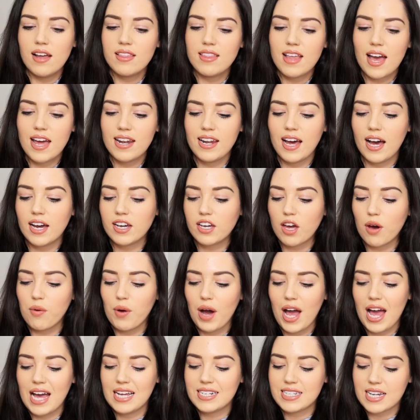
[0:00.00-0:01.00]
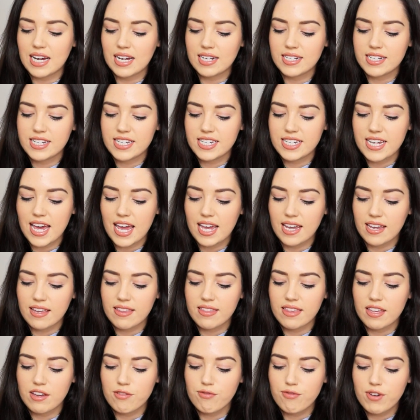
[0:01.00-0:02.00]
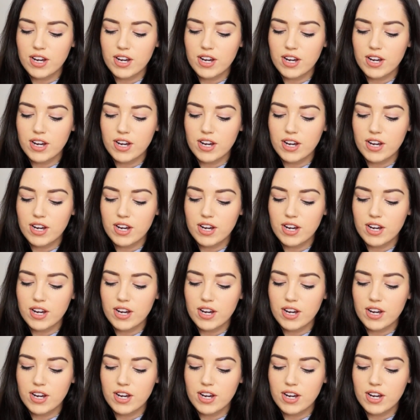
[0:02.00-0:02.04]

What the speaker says: And then I go ahead and take the